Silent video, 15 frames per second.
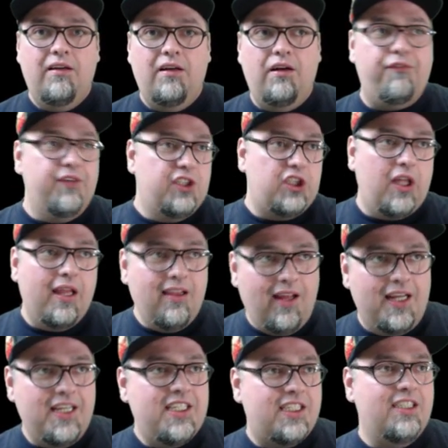officially
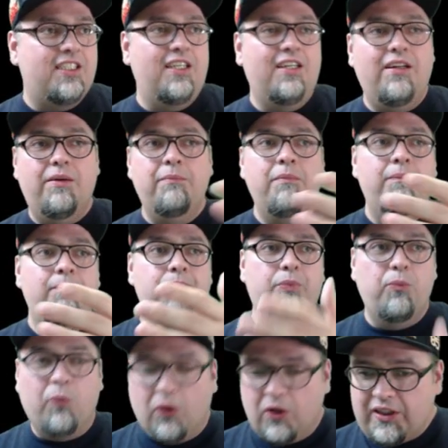licensing them,
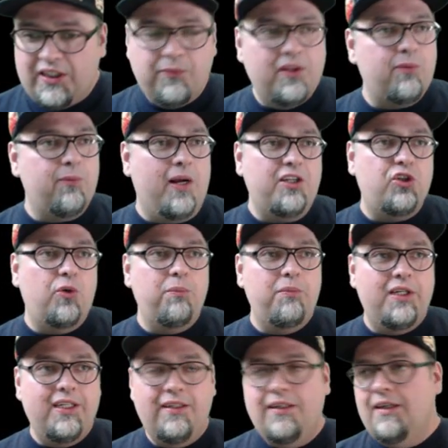working with
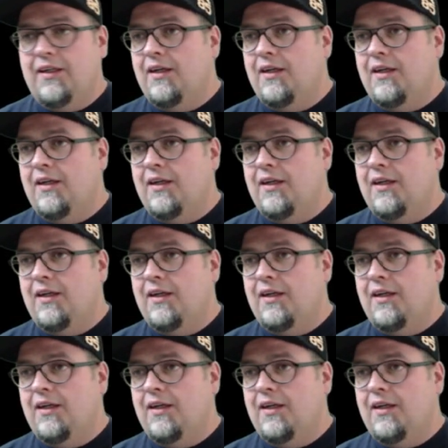Retrobit,